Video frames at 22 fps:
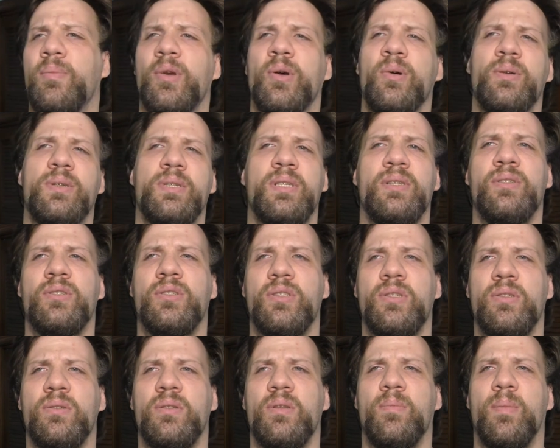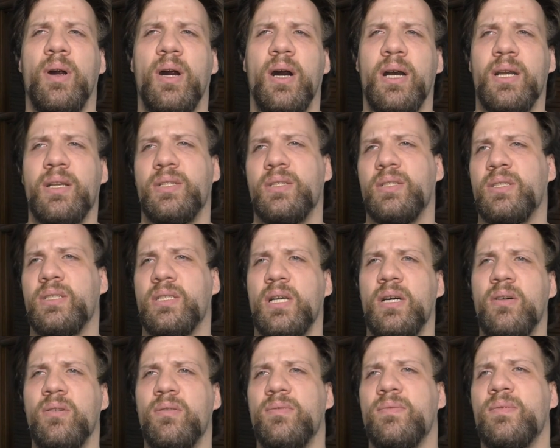built into the box
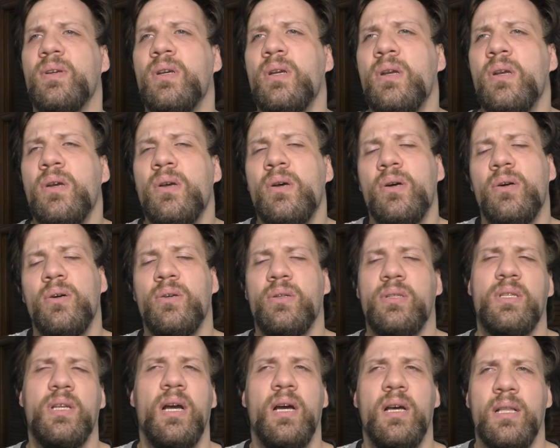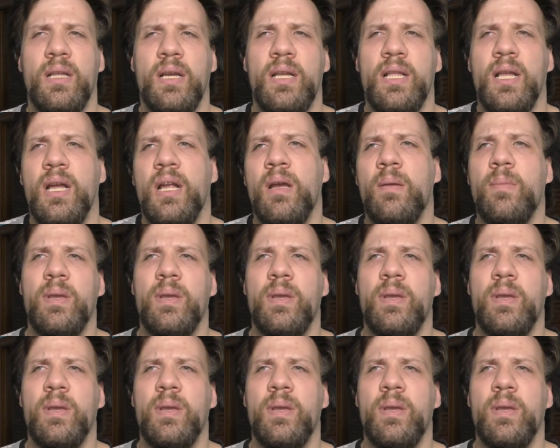itself or something like that.